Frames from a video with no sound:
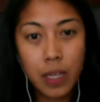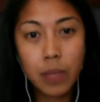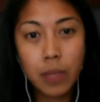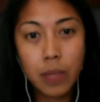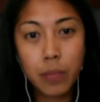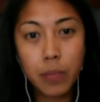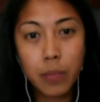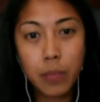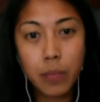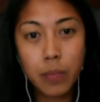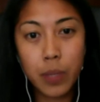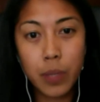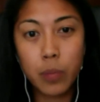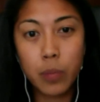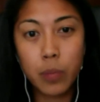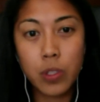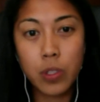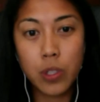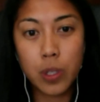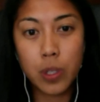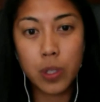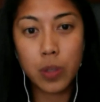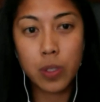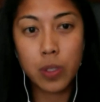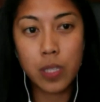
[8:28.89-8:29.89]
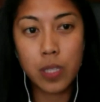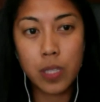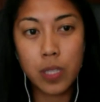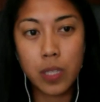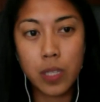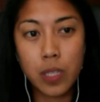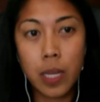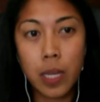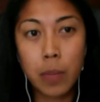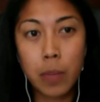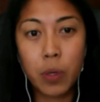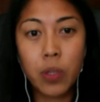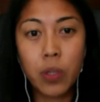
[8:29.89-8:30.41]
but more so it's on
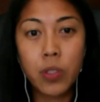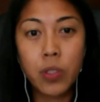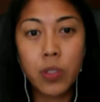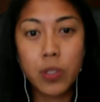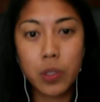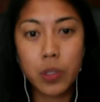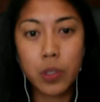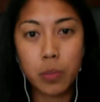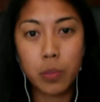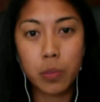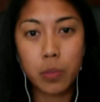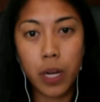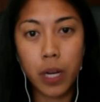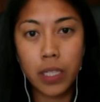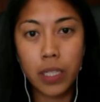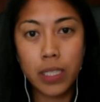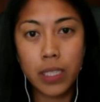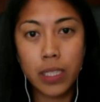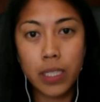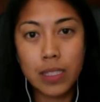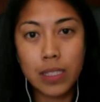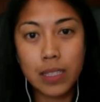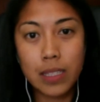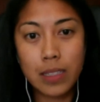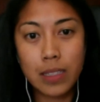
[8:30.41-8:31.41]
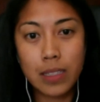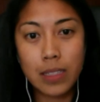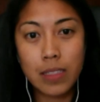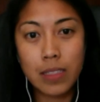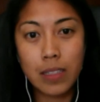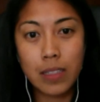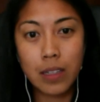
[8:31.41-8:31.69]
that personal branding sense,